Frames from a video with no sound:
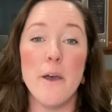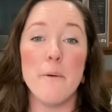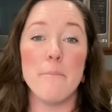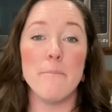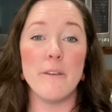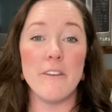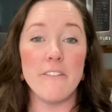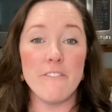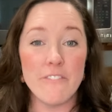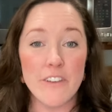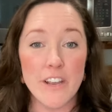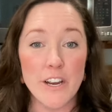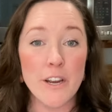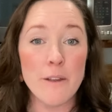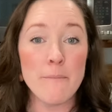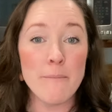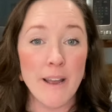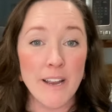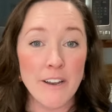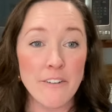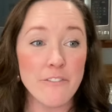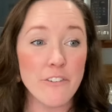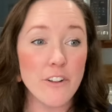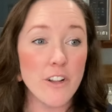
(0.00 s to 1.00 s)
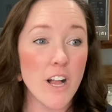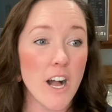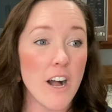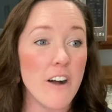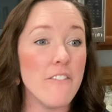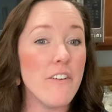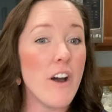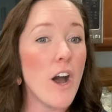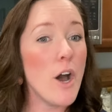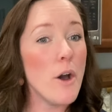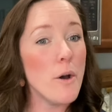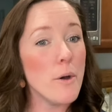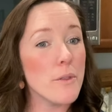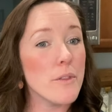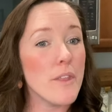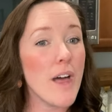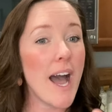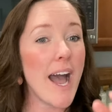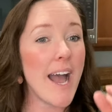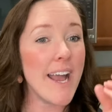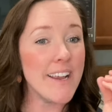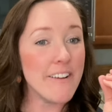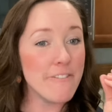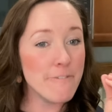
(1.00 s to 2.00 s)
Be very mindful of, oh,
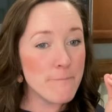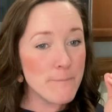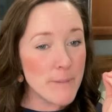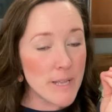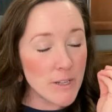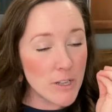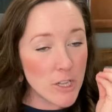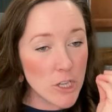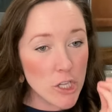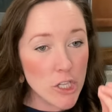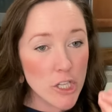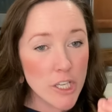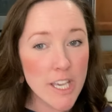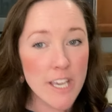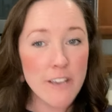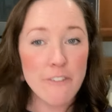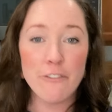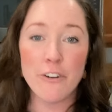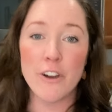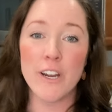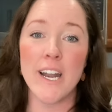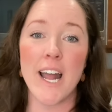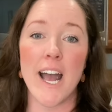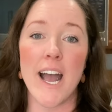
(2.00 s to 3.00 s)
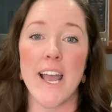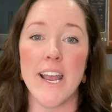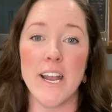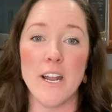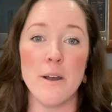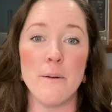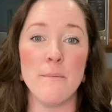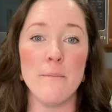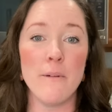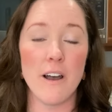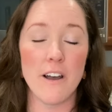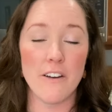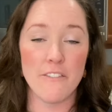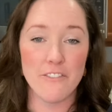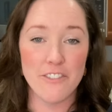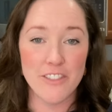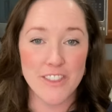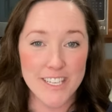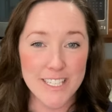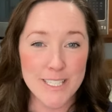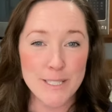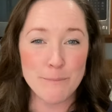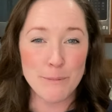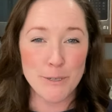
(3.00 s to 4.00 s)
I've been looking for an item of
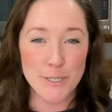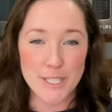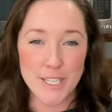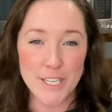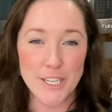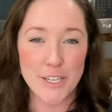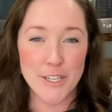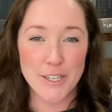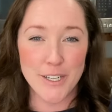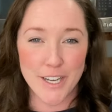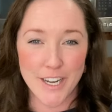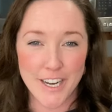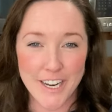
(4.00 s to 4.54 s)
this particular